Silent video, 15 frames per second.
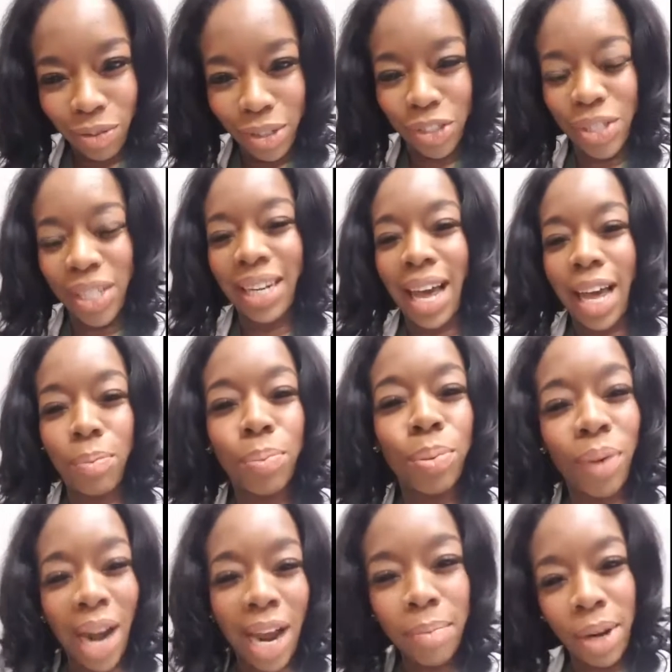We treat a lot of
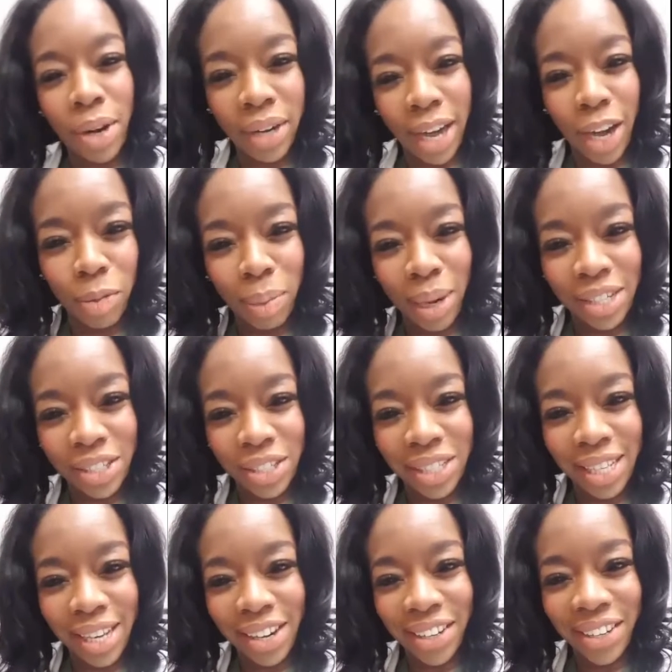primary care patients
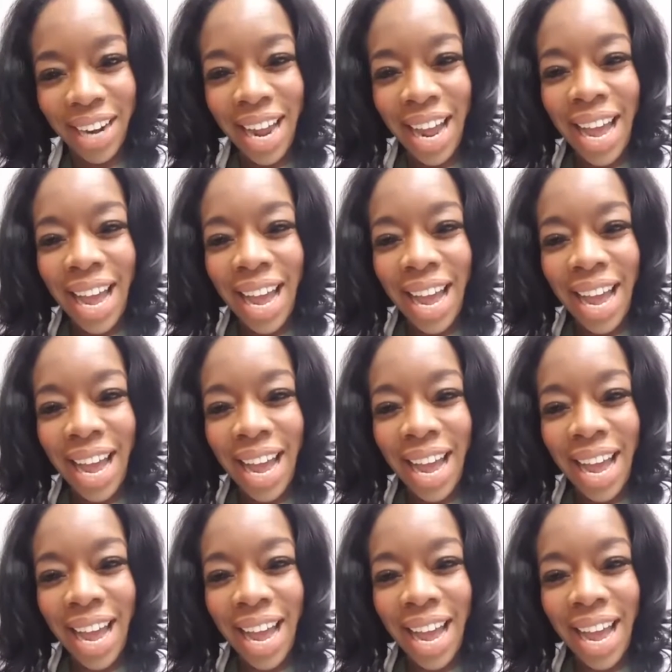here.